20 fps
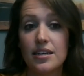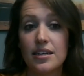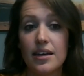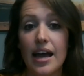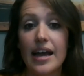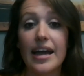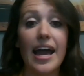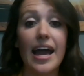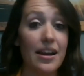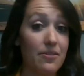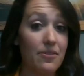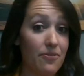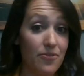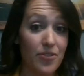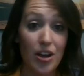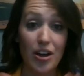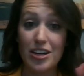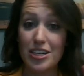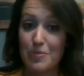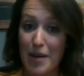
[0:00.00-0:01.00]
again,
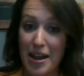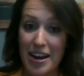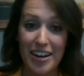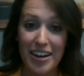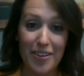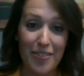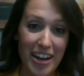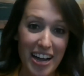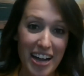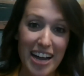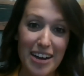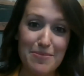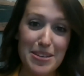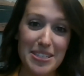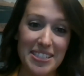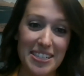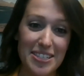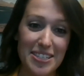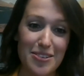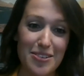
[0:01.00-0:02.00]
very dependent on what kind of
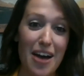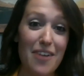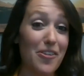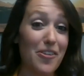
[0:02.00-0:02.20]
business you have.